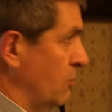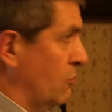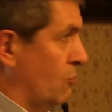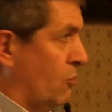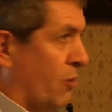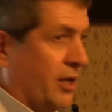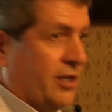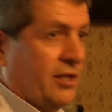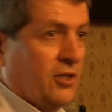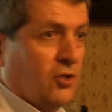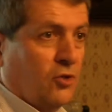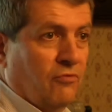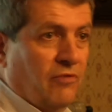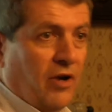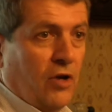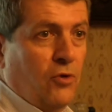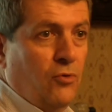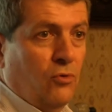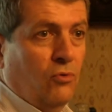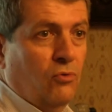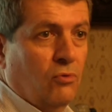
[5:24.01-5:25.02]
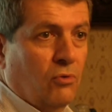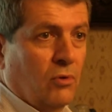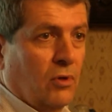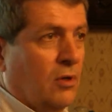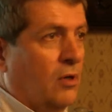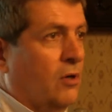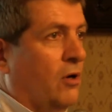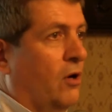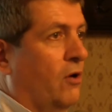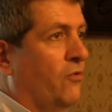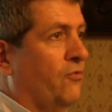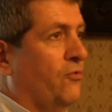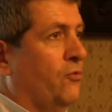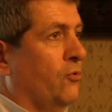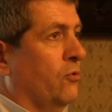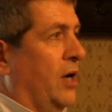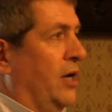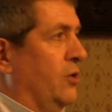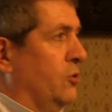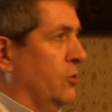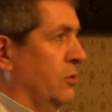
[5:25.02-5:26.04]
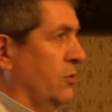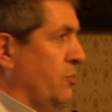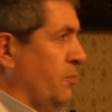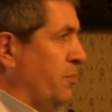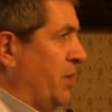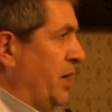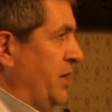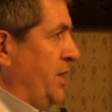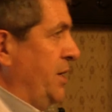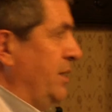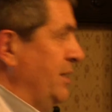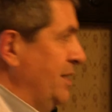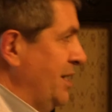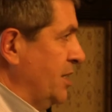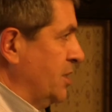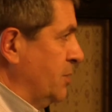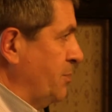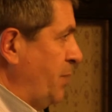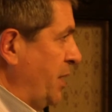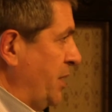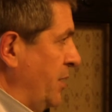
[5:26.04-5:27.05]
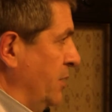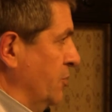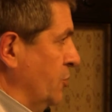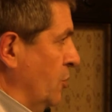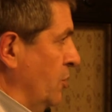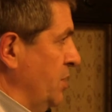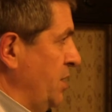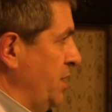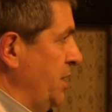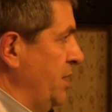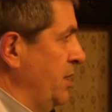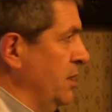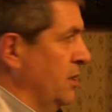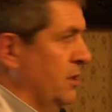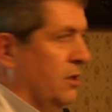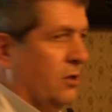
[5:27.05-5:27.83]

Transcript: what is the value of you are buying this patent only,